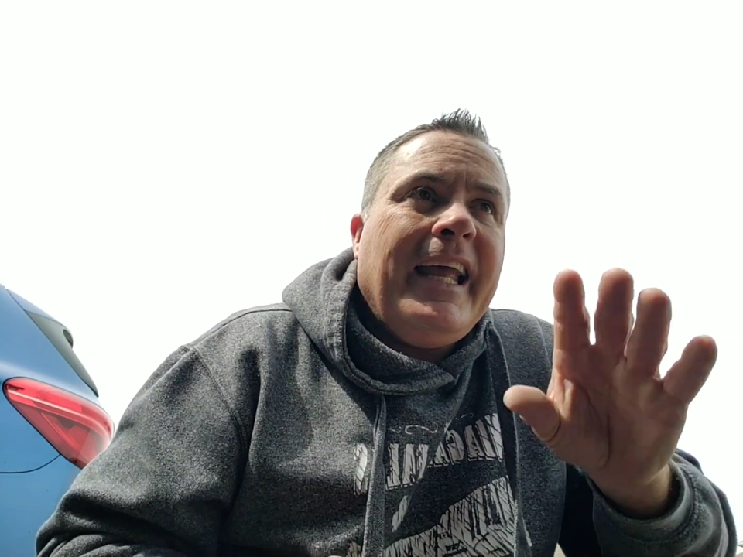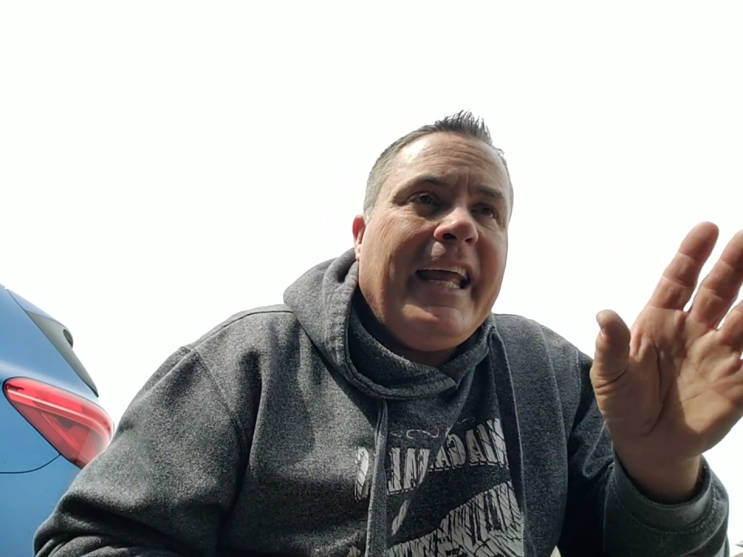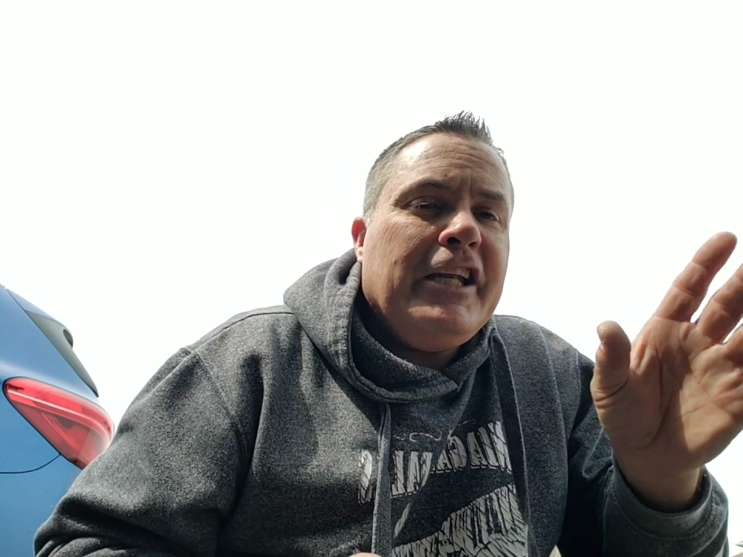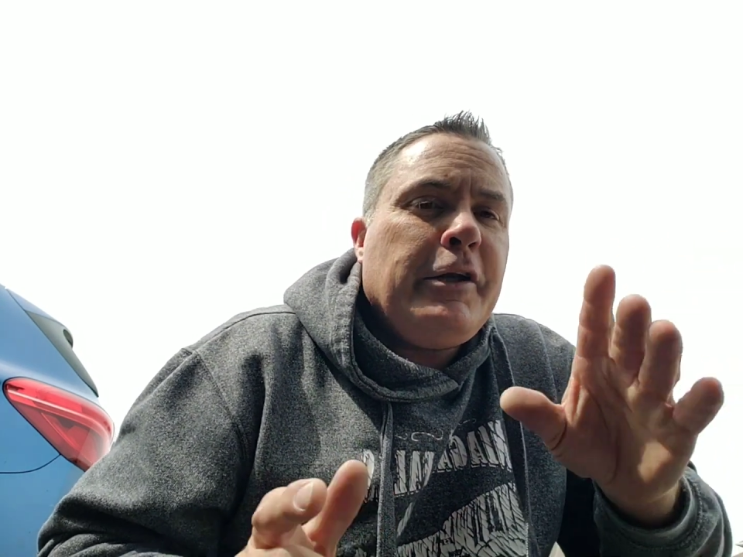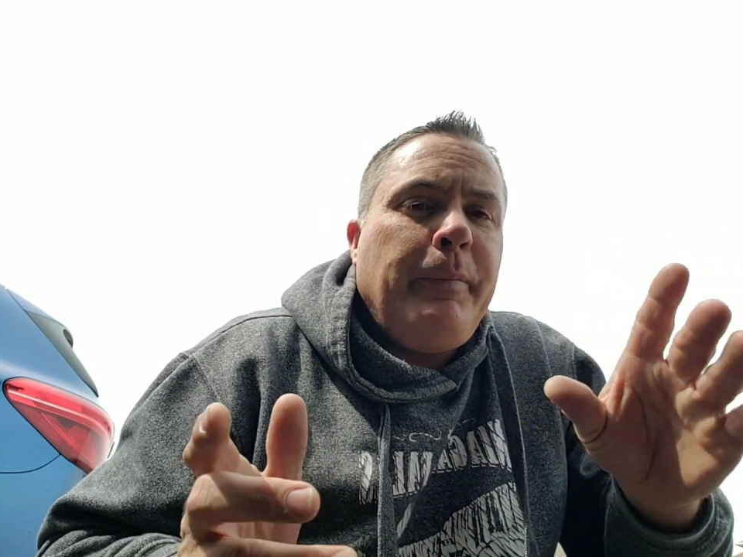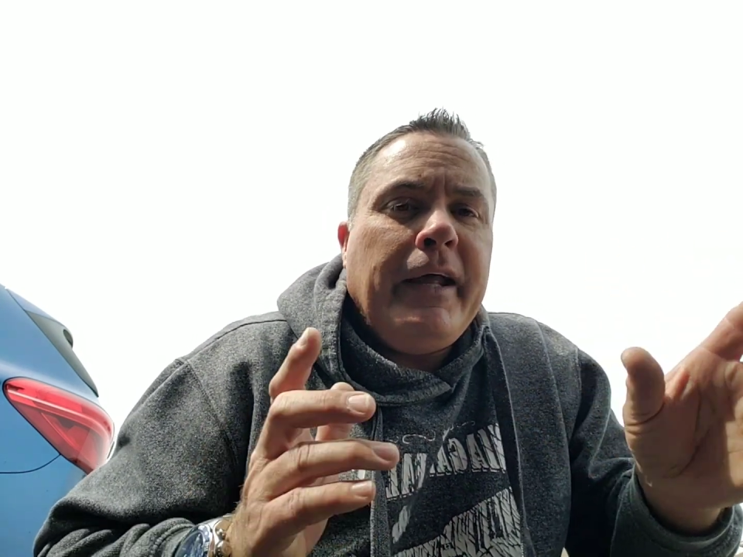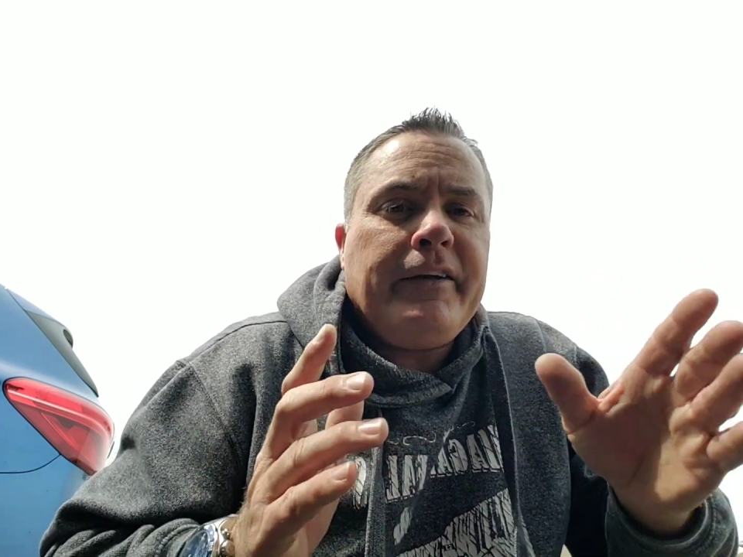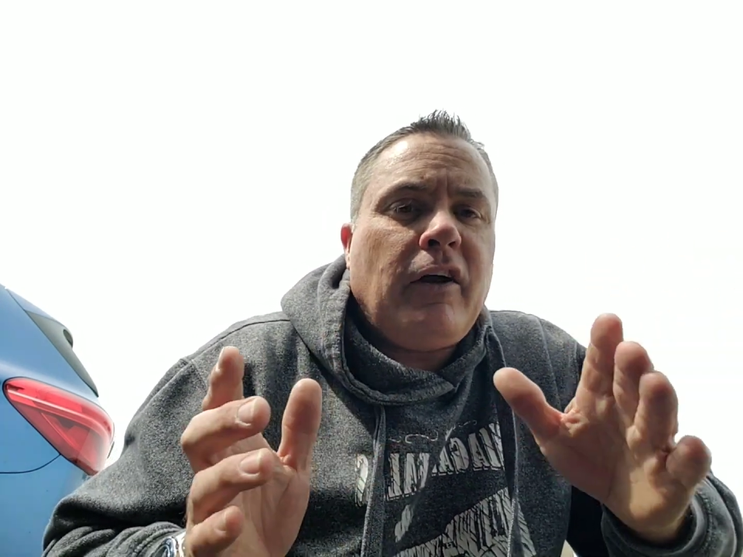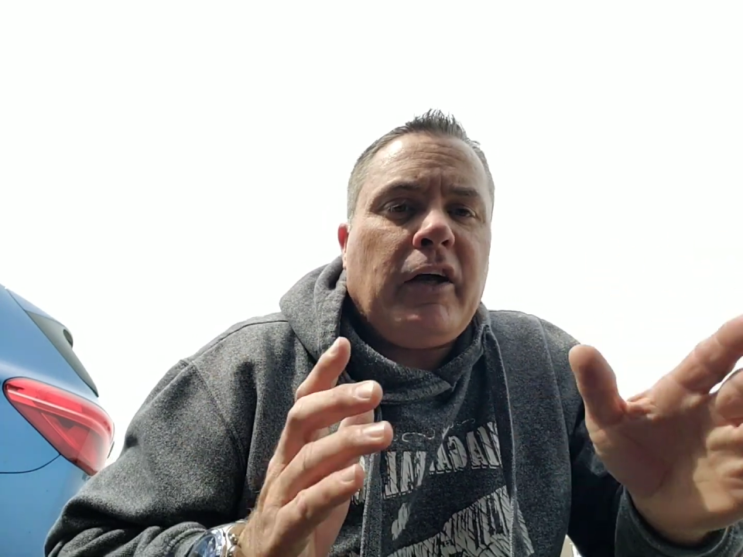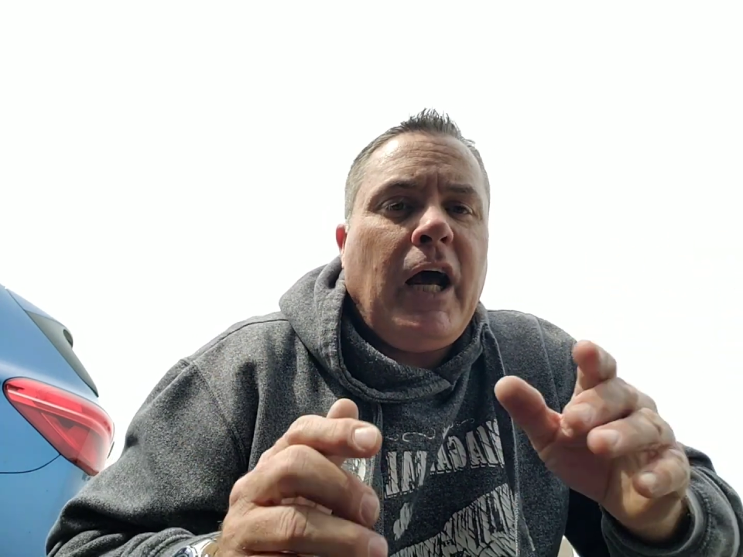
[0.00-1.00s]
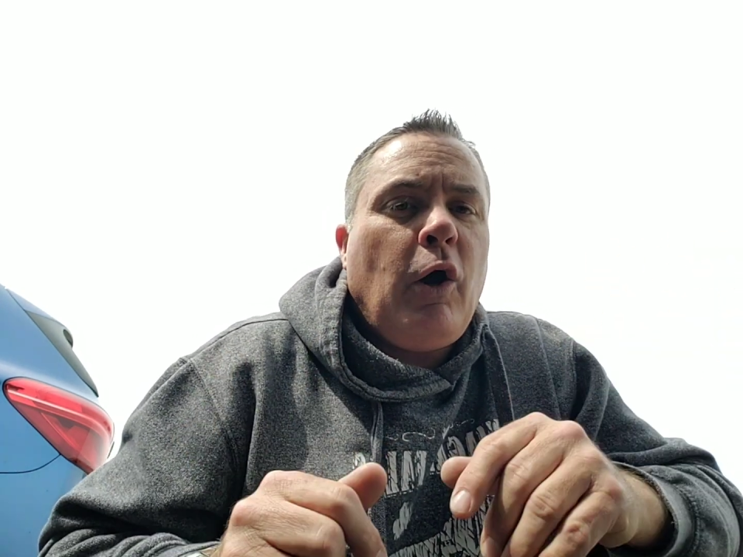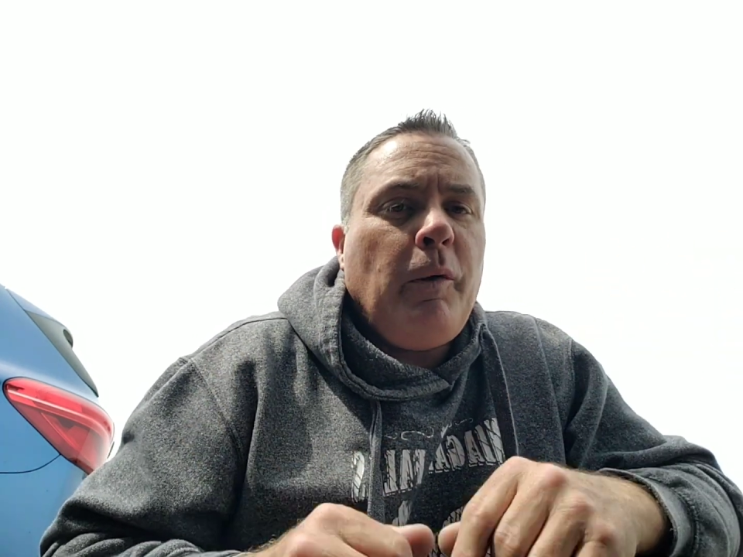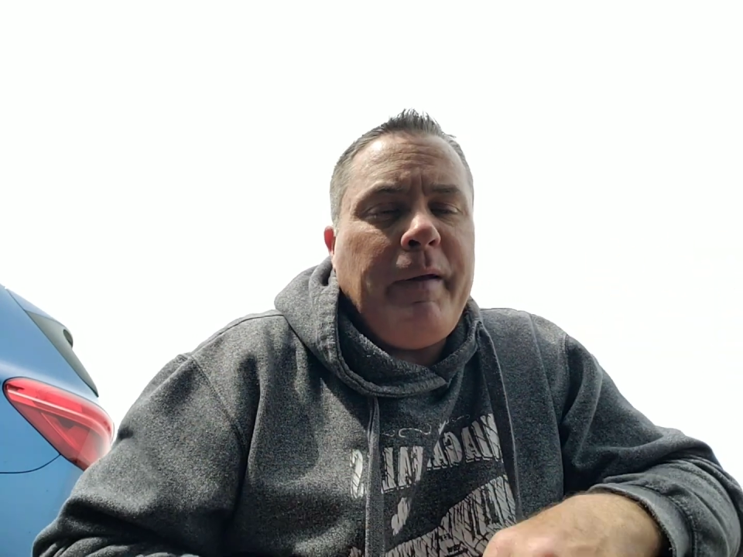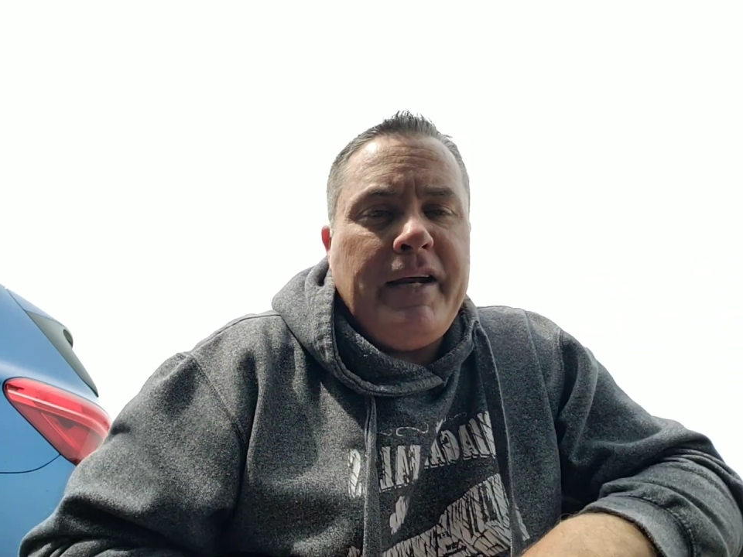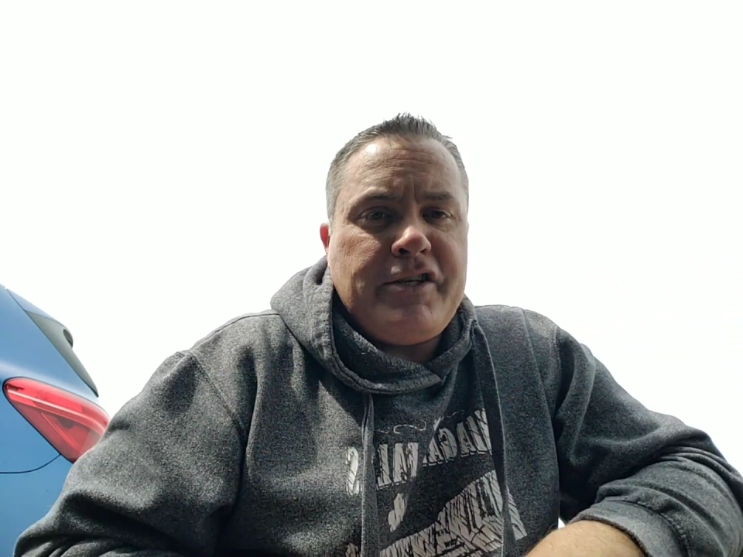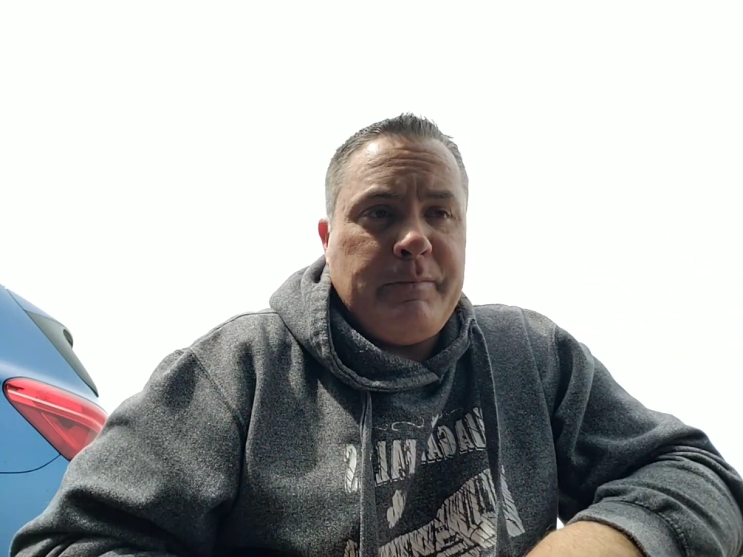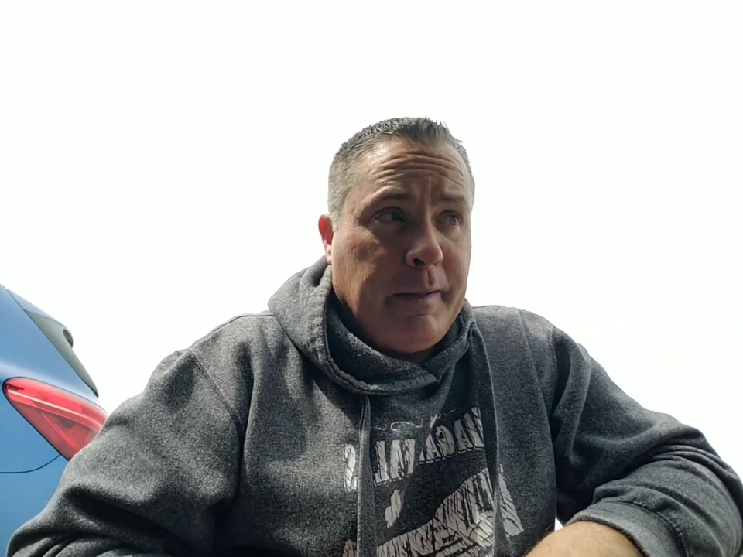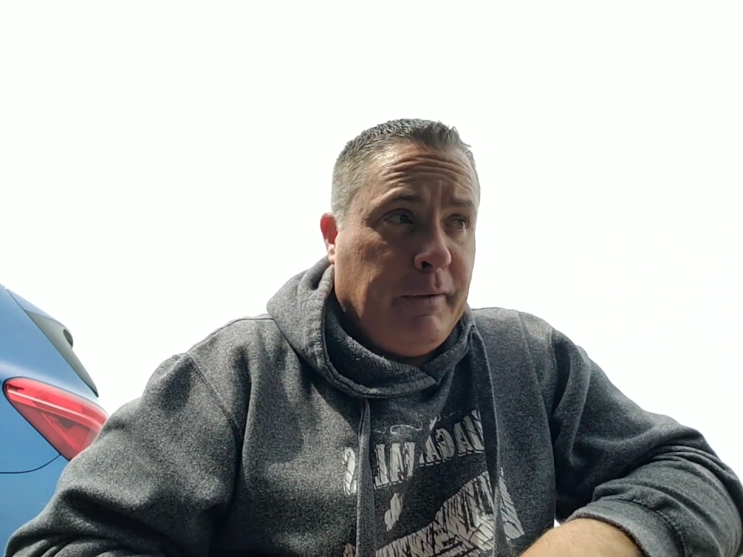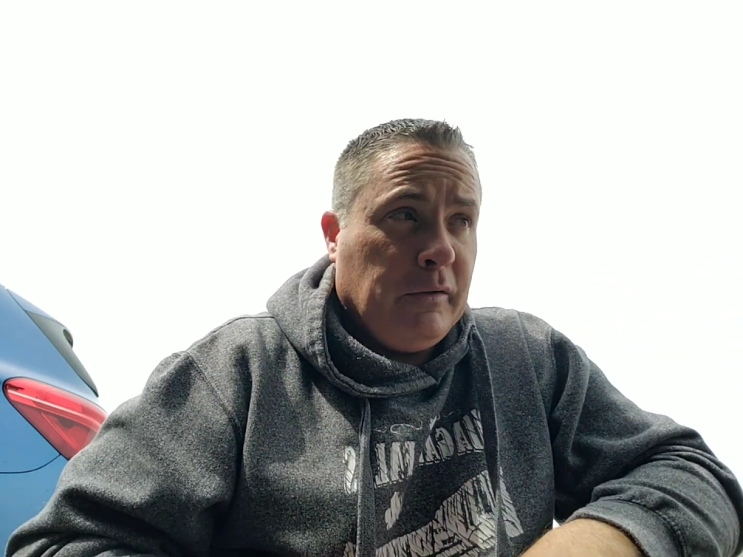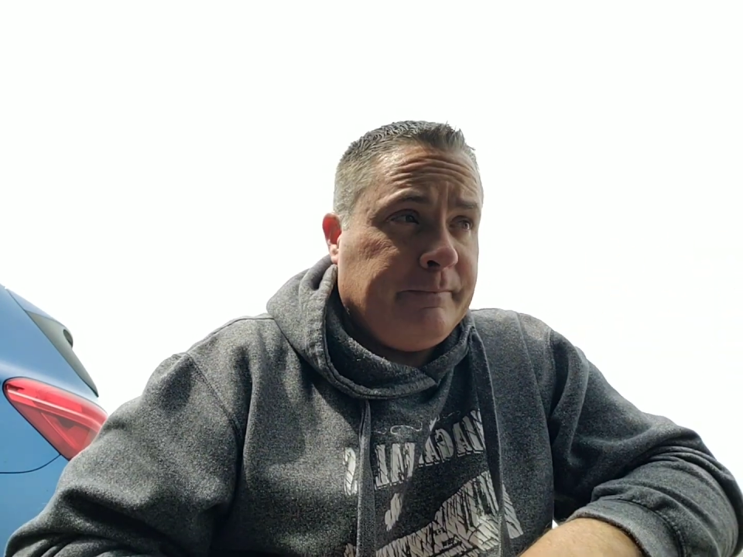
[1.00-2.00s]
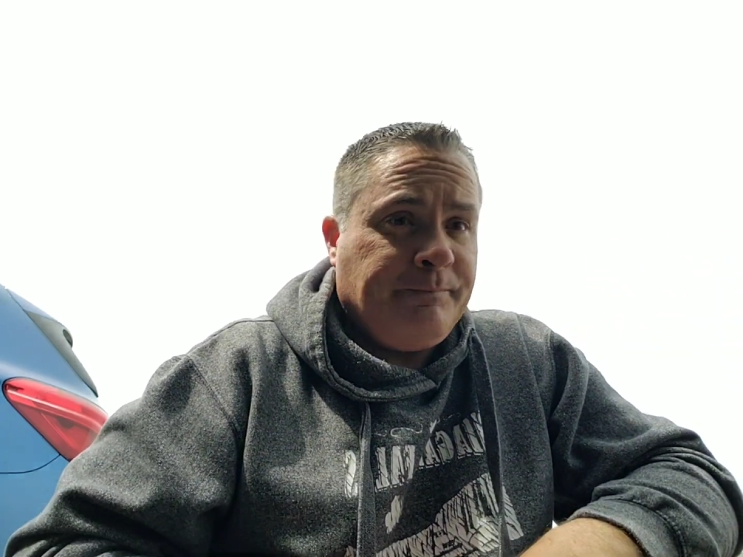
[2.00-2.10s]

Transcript: independent on how I'm managing my boat.